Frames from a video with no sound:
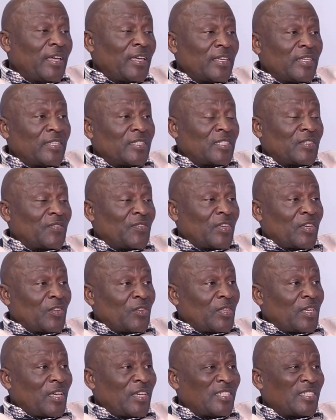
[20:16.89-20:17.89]
is civic
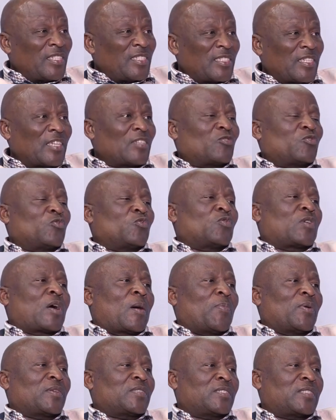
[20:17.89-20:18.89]
education, just to
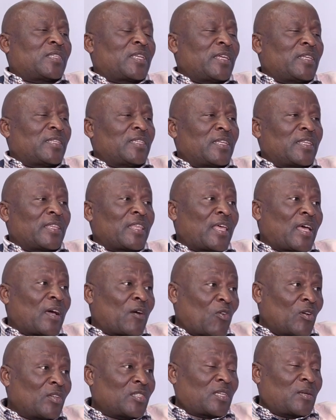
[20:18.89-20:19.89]
capacitate their
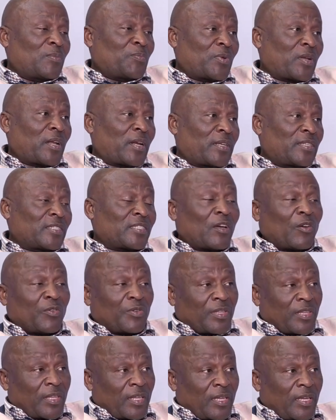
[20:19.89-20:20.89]
contemporaries out
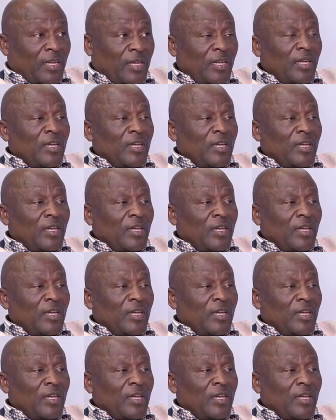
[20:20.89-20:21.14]
there